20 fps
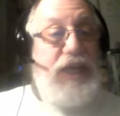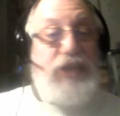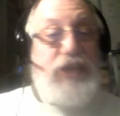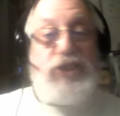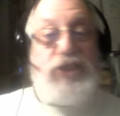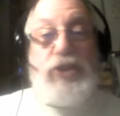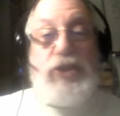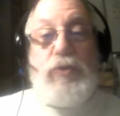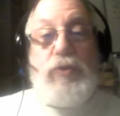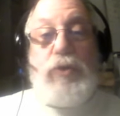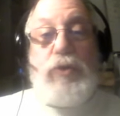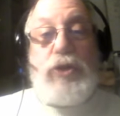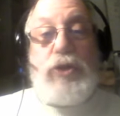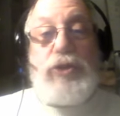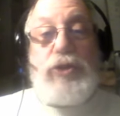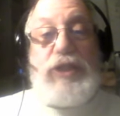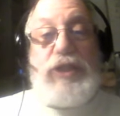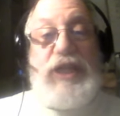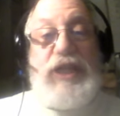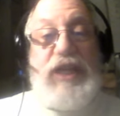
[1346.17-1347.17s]
It's the
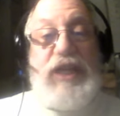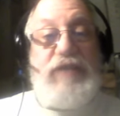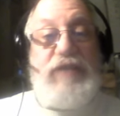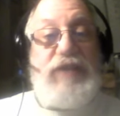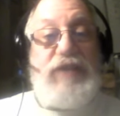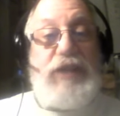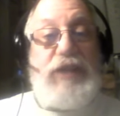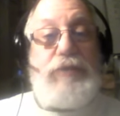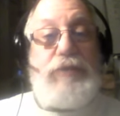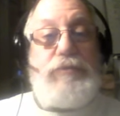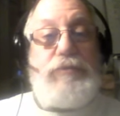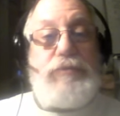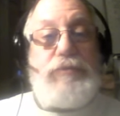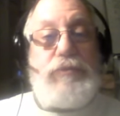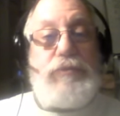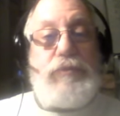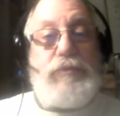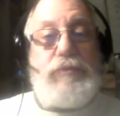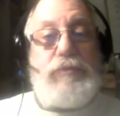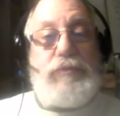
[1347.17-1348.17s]
word given,
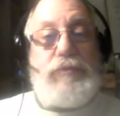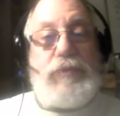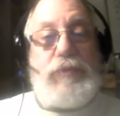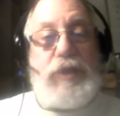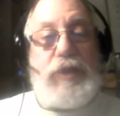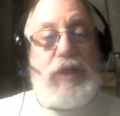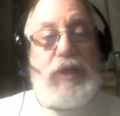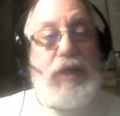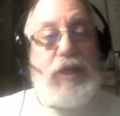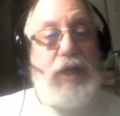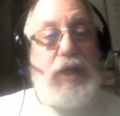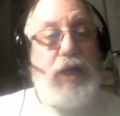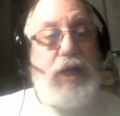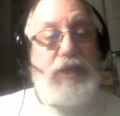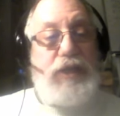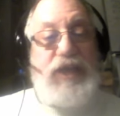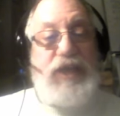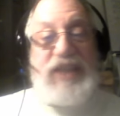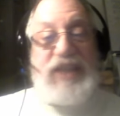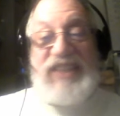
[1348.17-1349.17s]

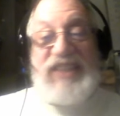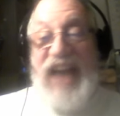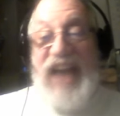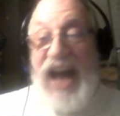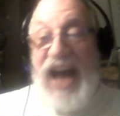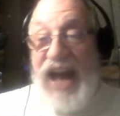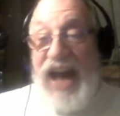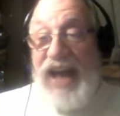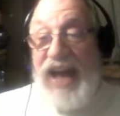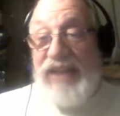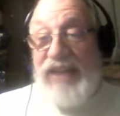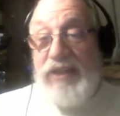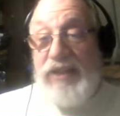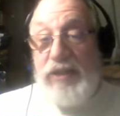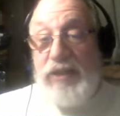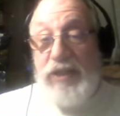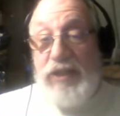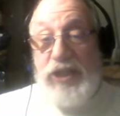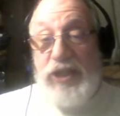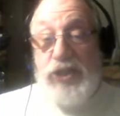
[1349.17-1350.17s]

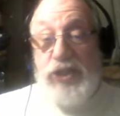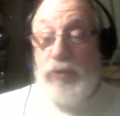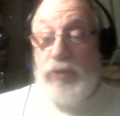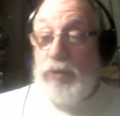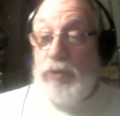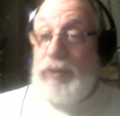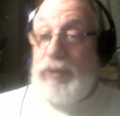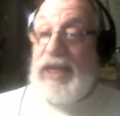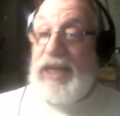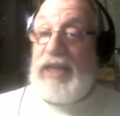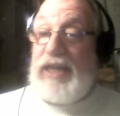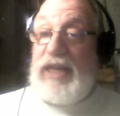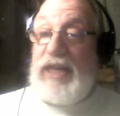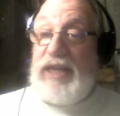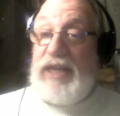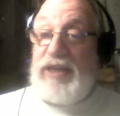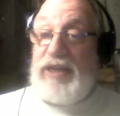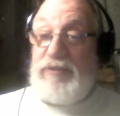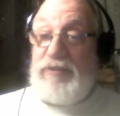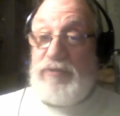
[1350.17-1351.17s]
Natan. It's the word we get
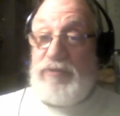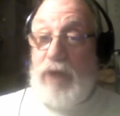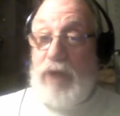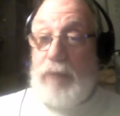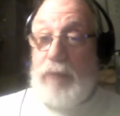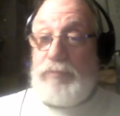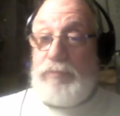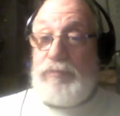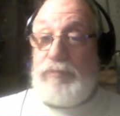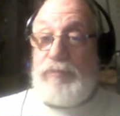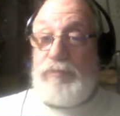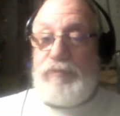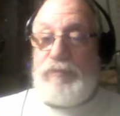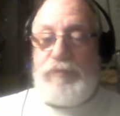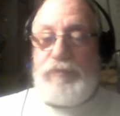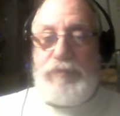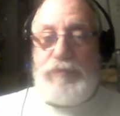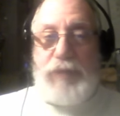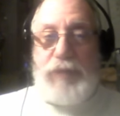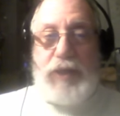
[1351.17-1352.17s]
Nathan from.
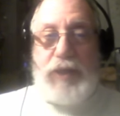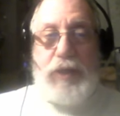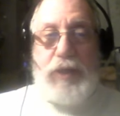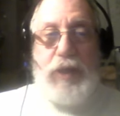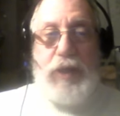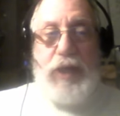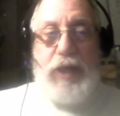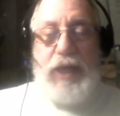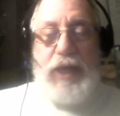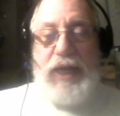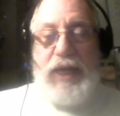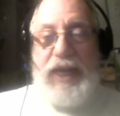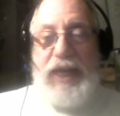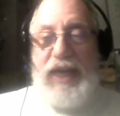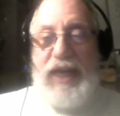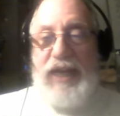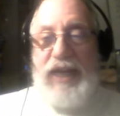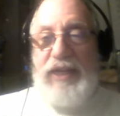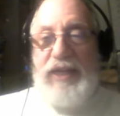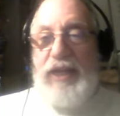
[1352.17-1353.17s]

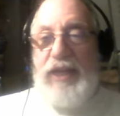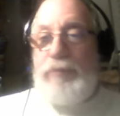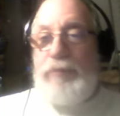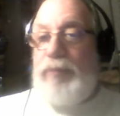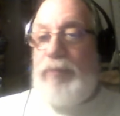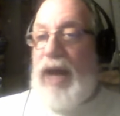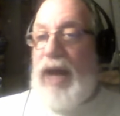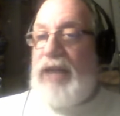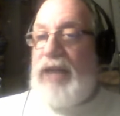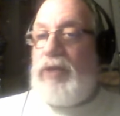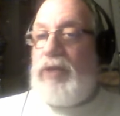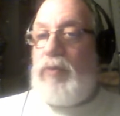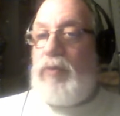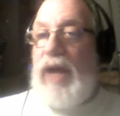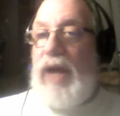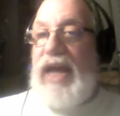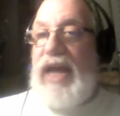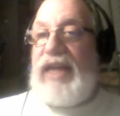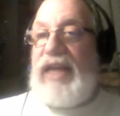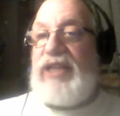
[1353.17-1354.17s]
And it, by the
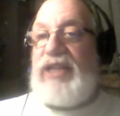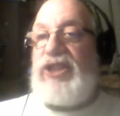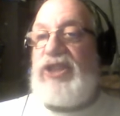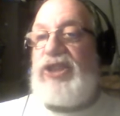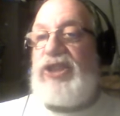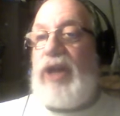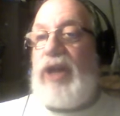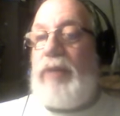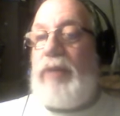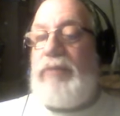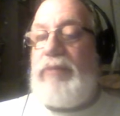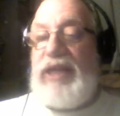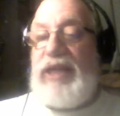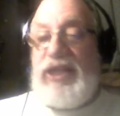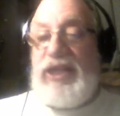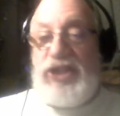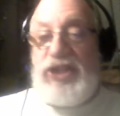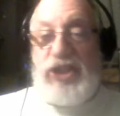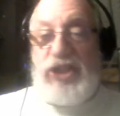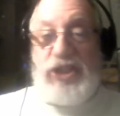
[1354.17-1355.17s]
way, in some
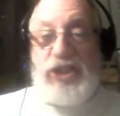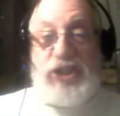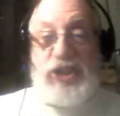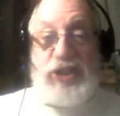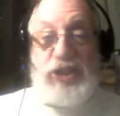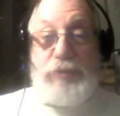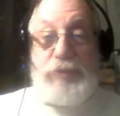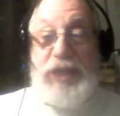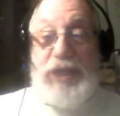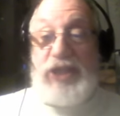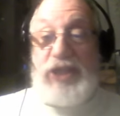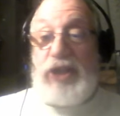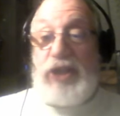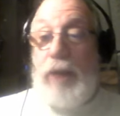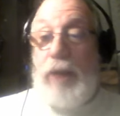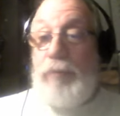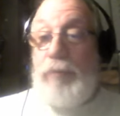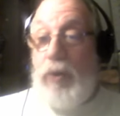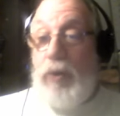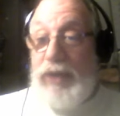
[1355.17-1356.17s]
instances means
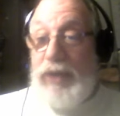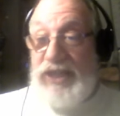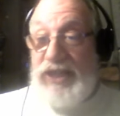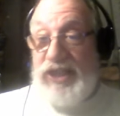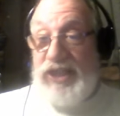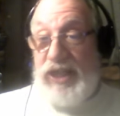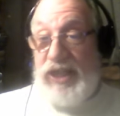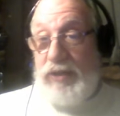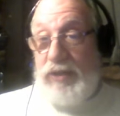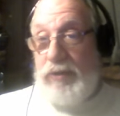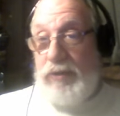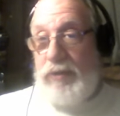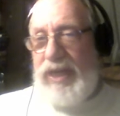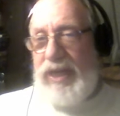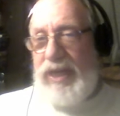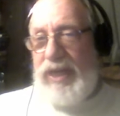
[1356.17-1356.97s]
appointed.